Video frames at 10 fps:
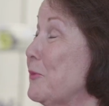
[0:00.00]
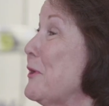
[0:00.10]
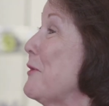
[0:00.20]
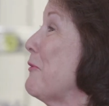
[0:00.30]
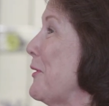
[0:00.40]

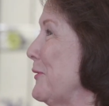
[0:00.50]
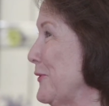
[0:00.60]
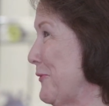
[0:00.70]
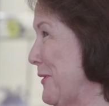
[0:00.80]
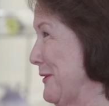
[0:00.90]
3
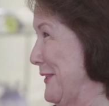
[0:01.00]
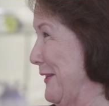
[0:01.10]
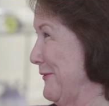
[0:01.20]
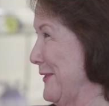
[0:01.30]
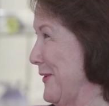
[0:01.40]
roles for
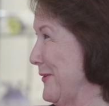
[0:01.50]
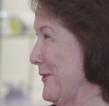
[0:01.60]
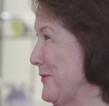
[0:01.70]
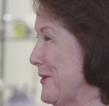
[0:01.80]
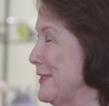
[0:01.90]
ourselves in our
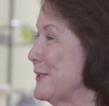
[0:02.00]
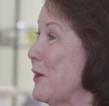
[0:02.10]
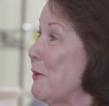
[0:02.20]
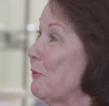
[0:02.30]
stories.